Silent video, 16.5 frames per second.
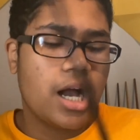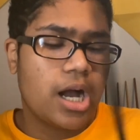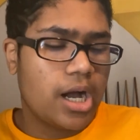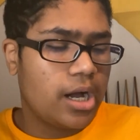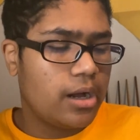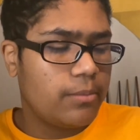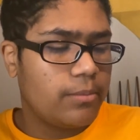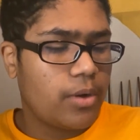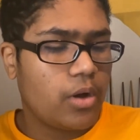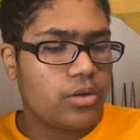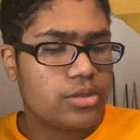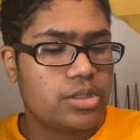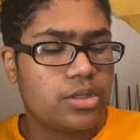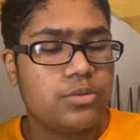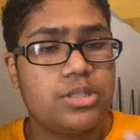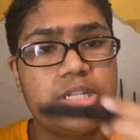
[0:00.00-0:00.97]

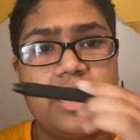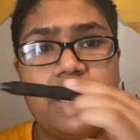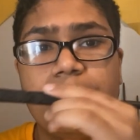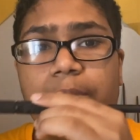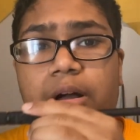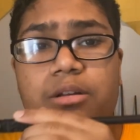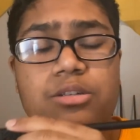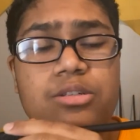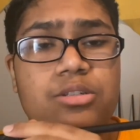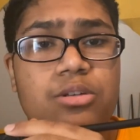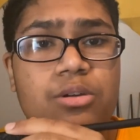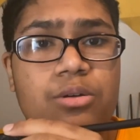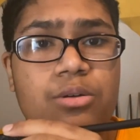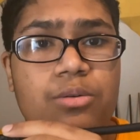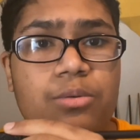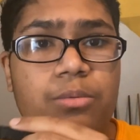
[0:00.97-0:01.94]
Also, Snape
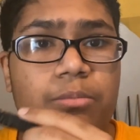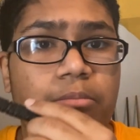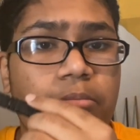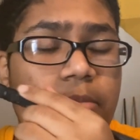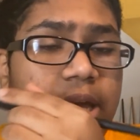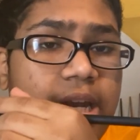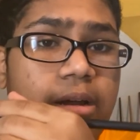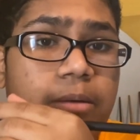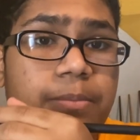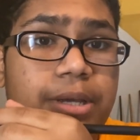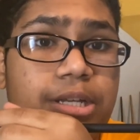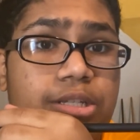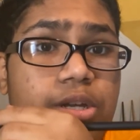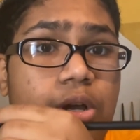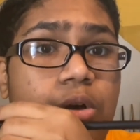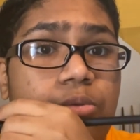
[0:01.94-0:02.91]
also made up
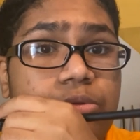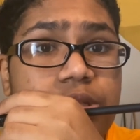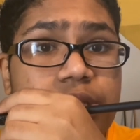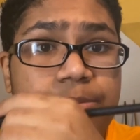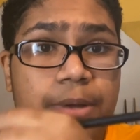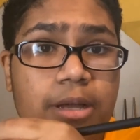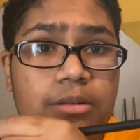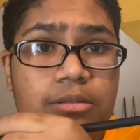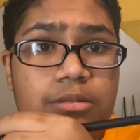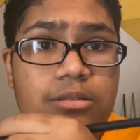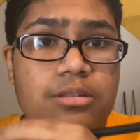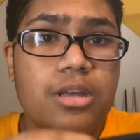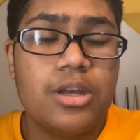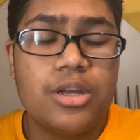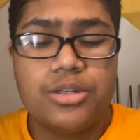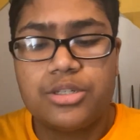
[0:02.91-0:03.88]
his own
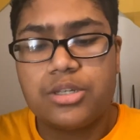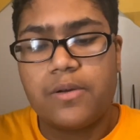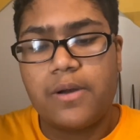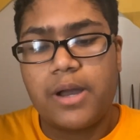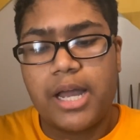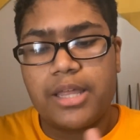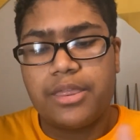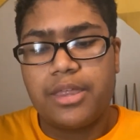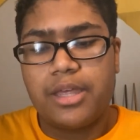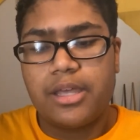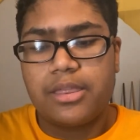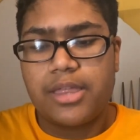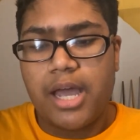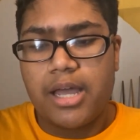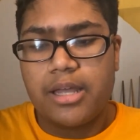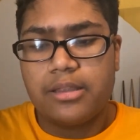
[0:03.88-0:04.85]
spells. So I
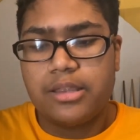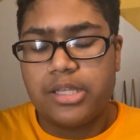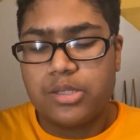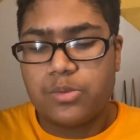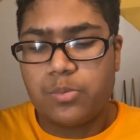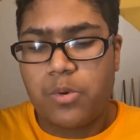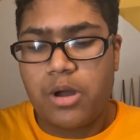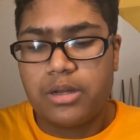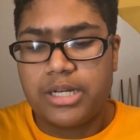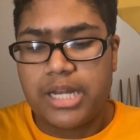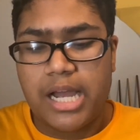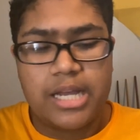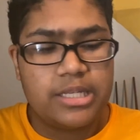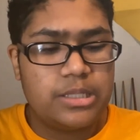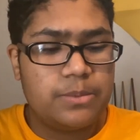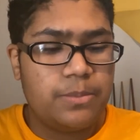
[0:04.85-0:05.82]
think that this wand
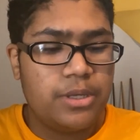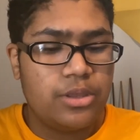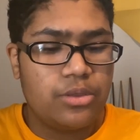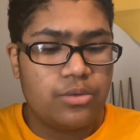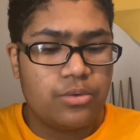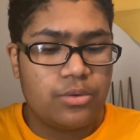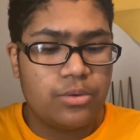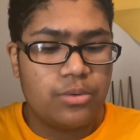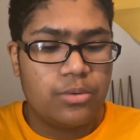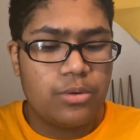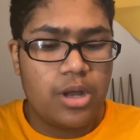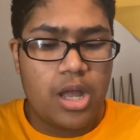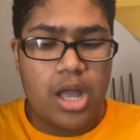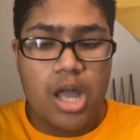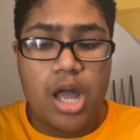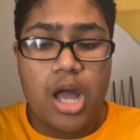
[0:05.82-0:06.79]
has been through
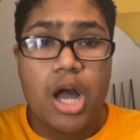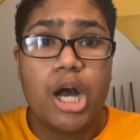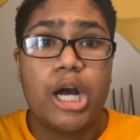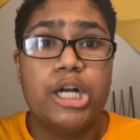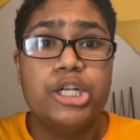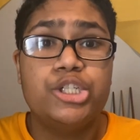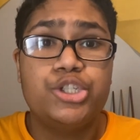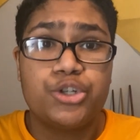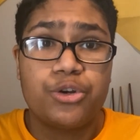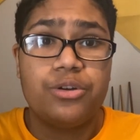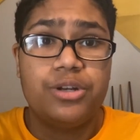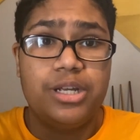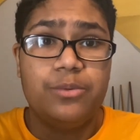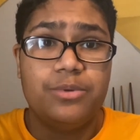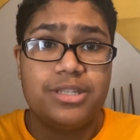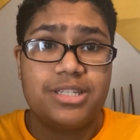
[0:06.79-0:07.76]
a
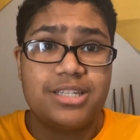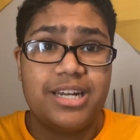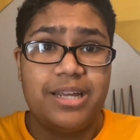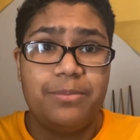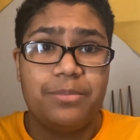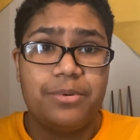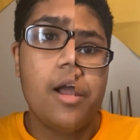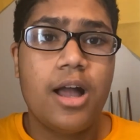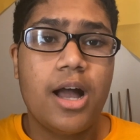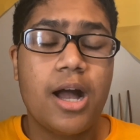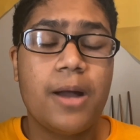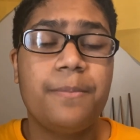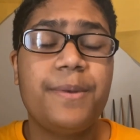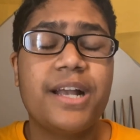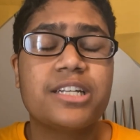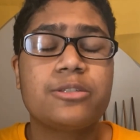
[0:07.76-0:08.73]
journey with Snape.
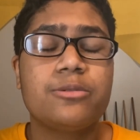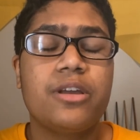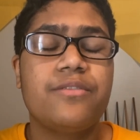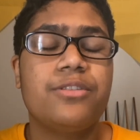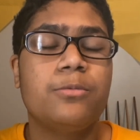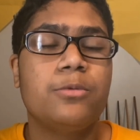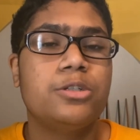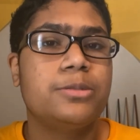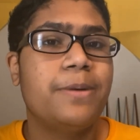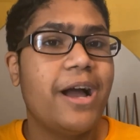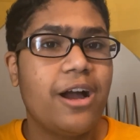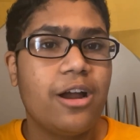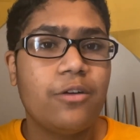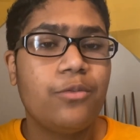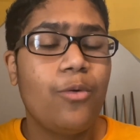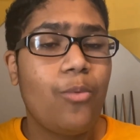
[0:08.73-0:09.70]
Up next, we have the most
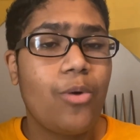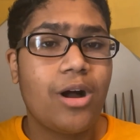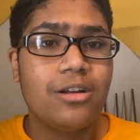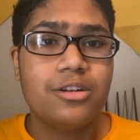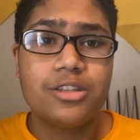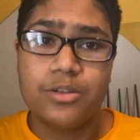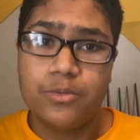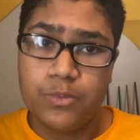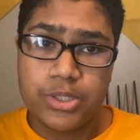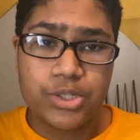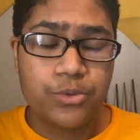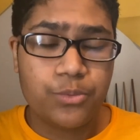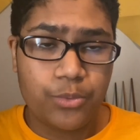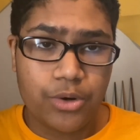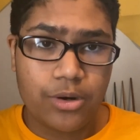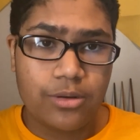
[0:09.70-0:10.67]
powerful wand in the
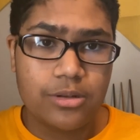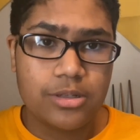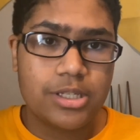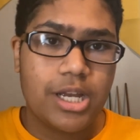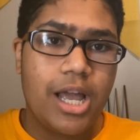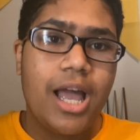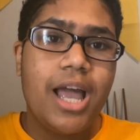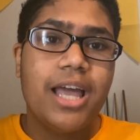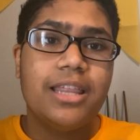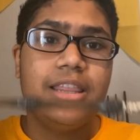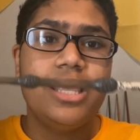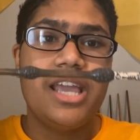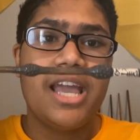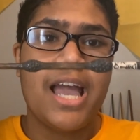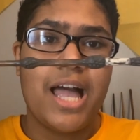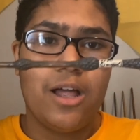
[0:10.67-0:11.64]
wizard world,
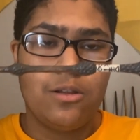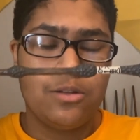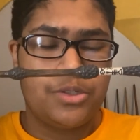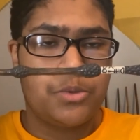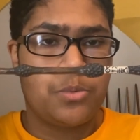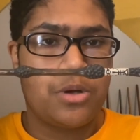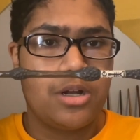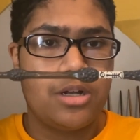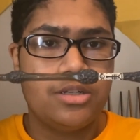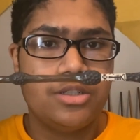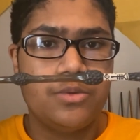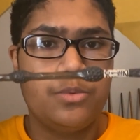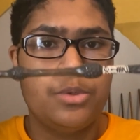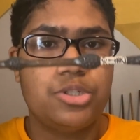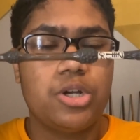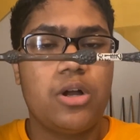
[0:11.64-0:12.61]
the Elder Wand,
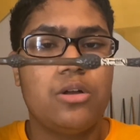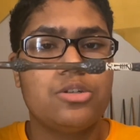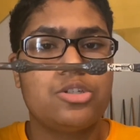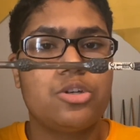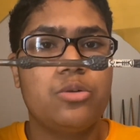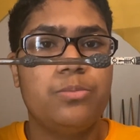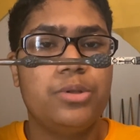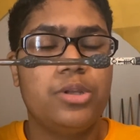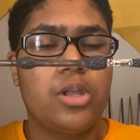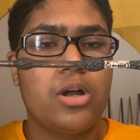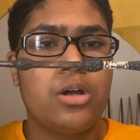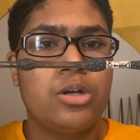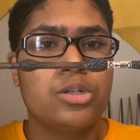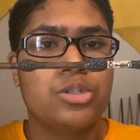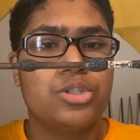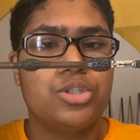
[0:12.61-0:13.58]
which also
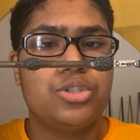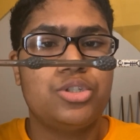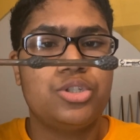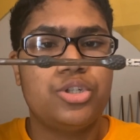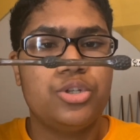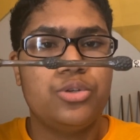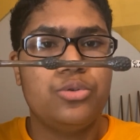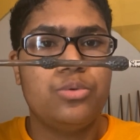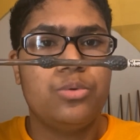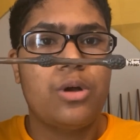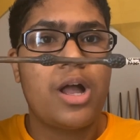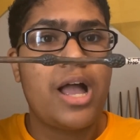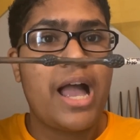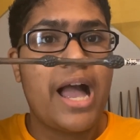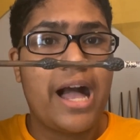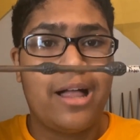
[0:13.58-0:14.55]
belonged to
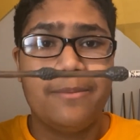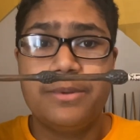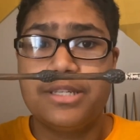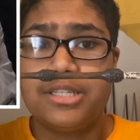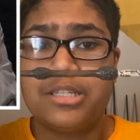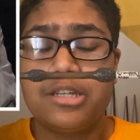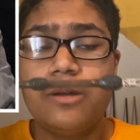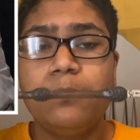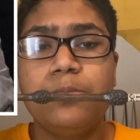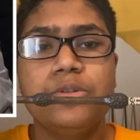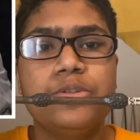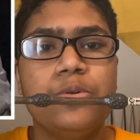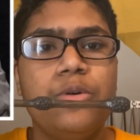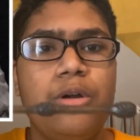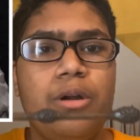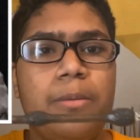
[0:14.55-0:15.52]
Albus
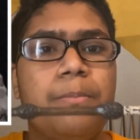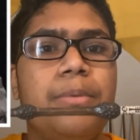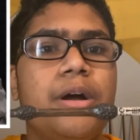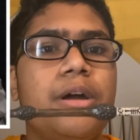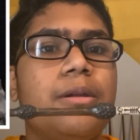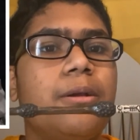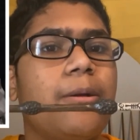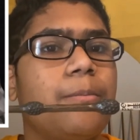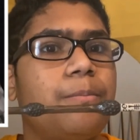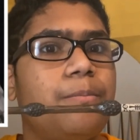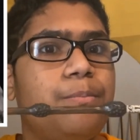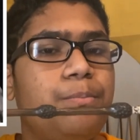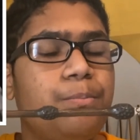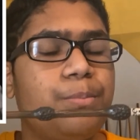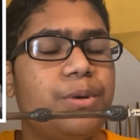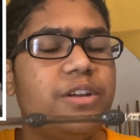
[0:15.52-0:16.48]
Dumbledore, but
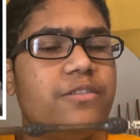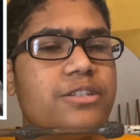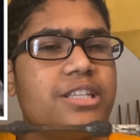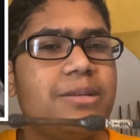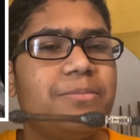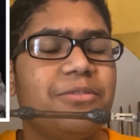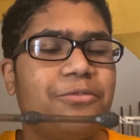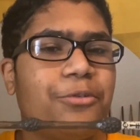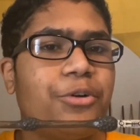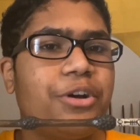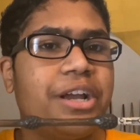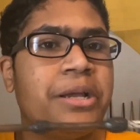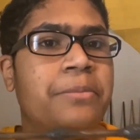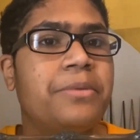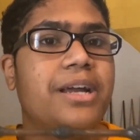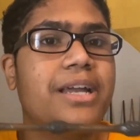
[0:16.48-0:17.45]
previously before
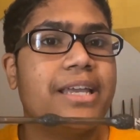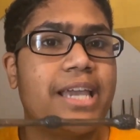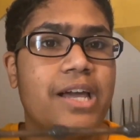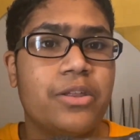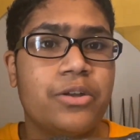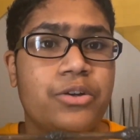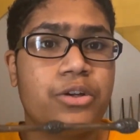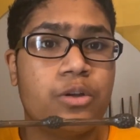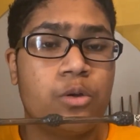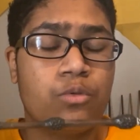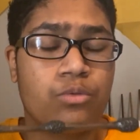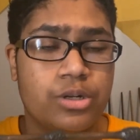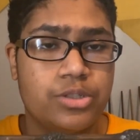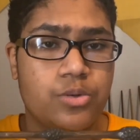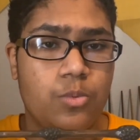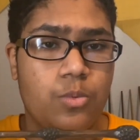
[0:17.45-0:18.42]
him, Gellert
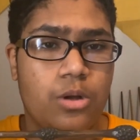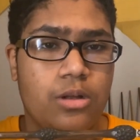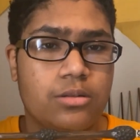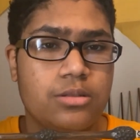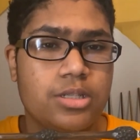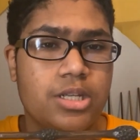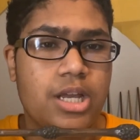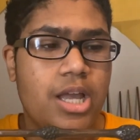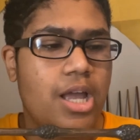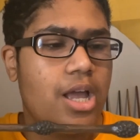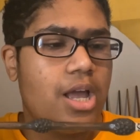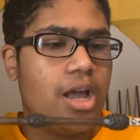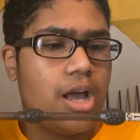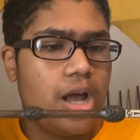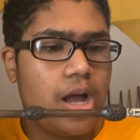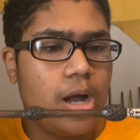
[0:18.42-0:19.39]
Grindelwald.
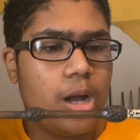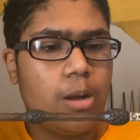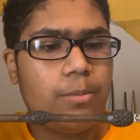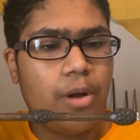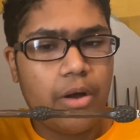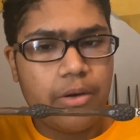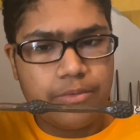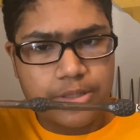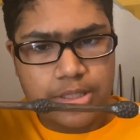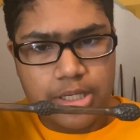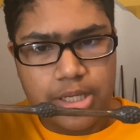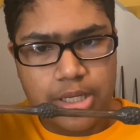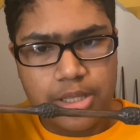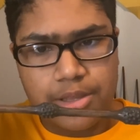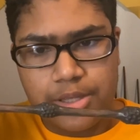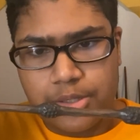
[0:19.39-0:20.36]

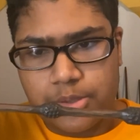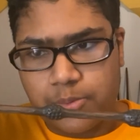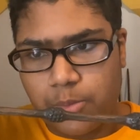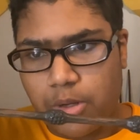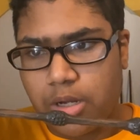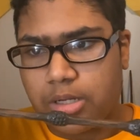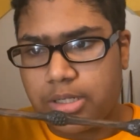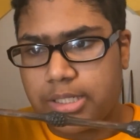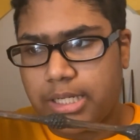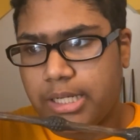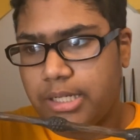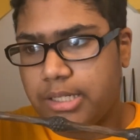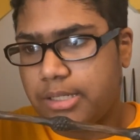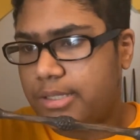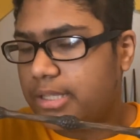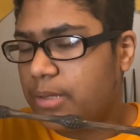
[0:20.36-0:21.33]
Obviously, this wand
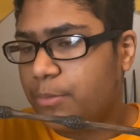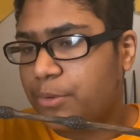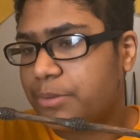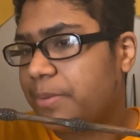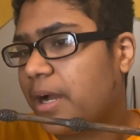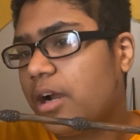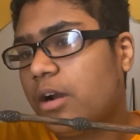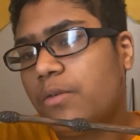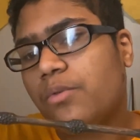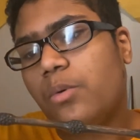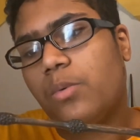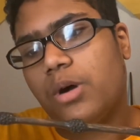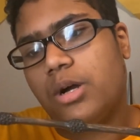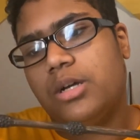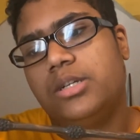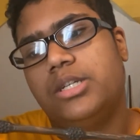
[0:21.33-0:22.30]
is the most powerful
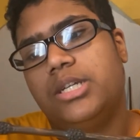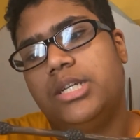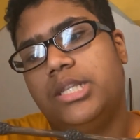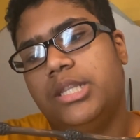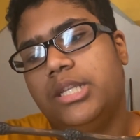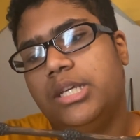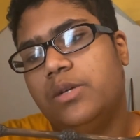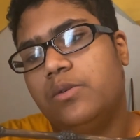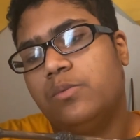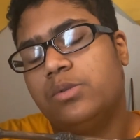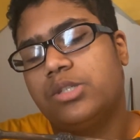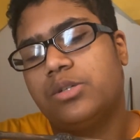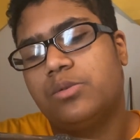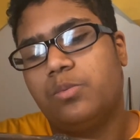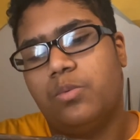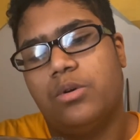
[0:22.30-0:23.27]
wand in the
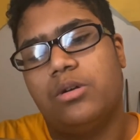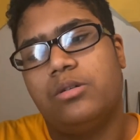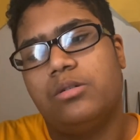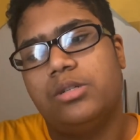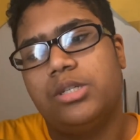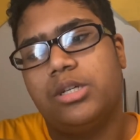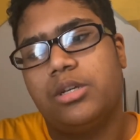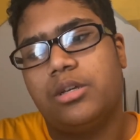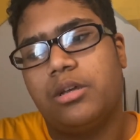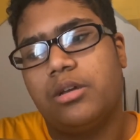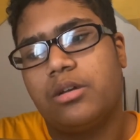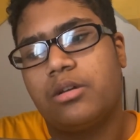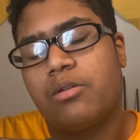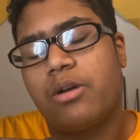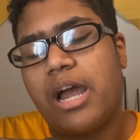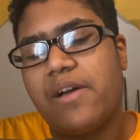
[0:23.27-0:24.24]
wizard world,
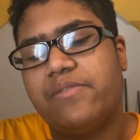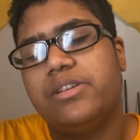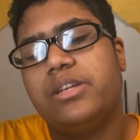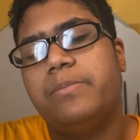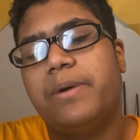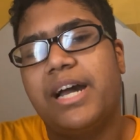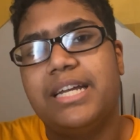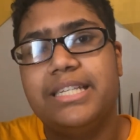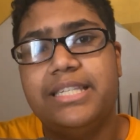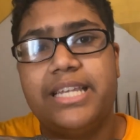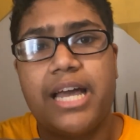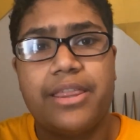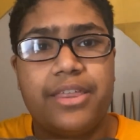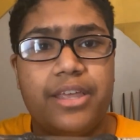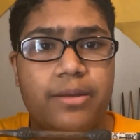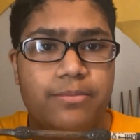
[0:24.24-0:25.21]
crafted by
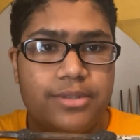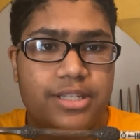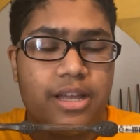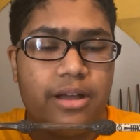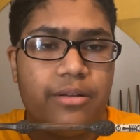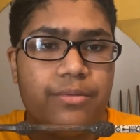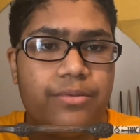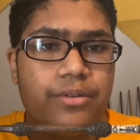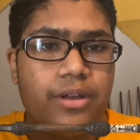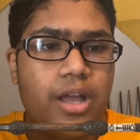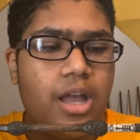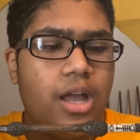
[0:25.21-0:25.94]
Death himself.